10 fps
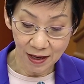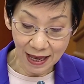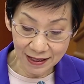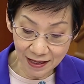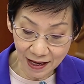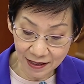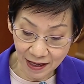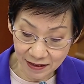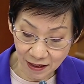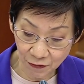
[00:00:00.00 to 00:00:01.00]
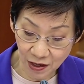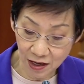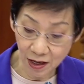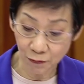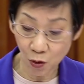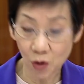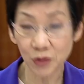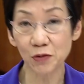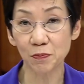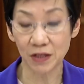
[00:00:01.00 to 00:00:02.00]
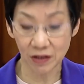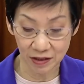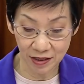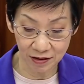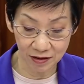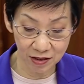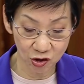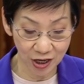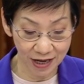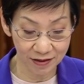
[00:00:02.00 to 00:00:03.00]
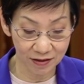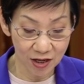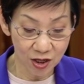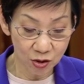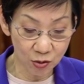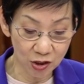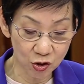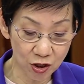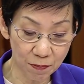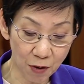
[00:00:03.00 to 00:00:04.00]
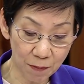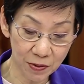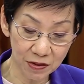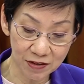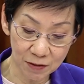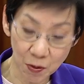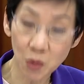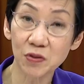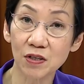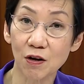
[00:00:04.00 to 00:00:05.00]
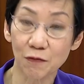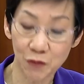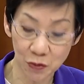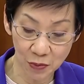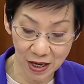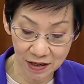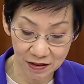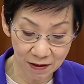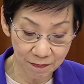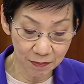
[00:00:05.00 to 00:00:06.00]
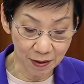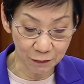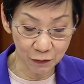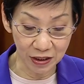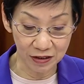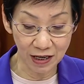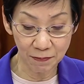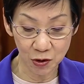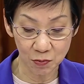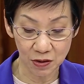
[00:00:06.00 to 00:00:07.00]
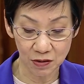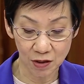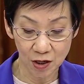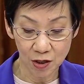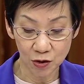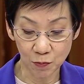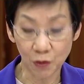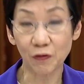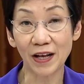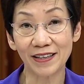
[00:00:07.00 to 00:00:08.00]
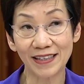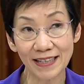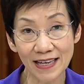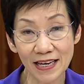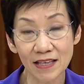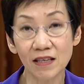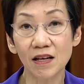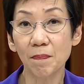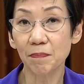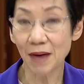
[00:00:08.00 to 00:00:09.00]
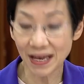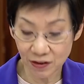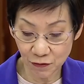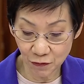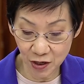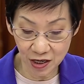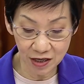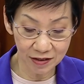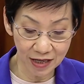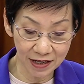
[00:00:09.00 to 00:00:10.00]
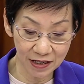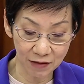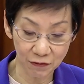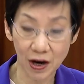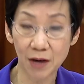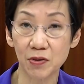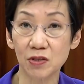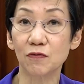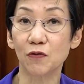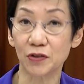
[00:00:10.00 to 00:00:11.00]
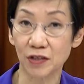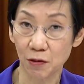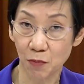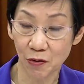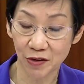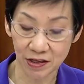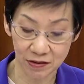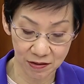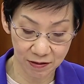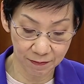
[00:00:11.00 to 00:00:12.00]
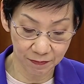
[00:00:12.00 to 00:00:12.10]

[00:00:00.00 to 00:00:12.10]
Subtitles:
NEA and SFA have also been conducting checks to ensure proper disposal of food waste by food establishments to provide clean, pest-free dining environments for Singaporeans.